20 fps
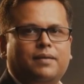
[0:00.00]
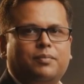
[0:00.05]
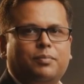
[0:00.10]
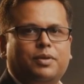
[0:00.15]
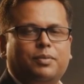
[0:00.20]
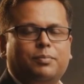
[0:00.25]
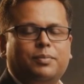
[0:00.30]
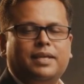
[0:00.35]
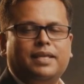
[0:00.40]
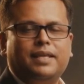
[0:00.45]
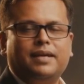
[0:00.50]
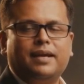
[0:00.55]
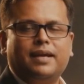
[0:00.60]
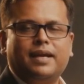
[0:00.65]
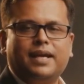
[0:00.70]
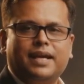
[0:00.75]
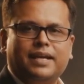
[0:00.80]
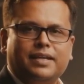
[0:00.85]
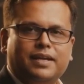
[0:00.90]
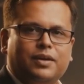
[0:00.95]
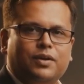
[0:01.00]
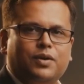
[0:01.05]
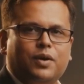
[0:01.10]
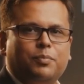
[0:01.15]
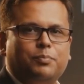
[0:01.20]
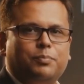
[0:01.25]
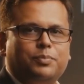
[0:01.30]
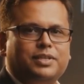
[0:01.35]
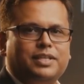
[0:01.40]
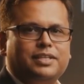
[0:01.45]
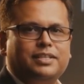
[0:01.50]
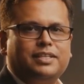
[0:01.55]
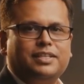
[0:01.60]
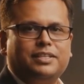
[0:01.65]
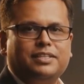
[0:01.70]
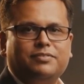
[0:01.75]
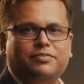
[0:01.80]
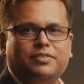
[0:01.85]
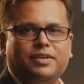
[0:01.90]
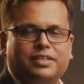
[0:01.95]
will be at a completely
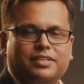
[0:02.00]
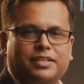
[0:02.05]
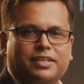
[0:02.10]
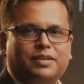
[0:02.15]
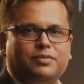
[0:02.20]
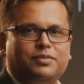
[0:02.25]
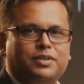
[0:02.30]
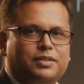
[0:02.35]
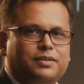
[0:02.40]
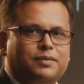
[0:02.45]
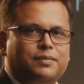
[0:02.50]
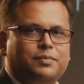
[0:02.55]
different level.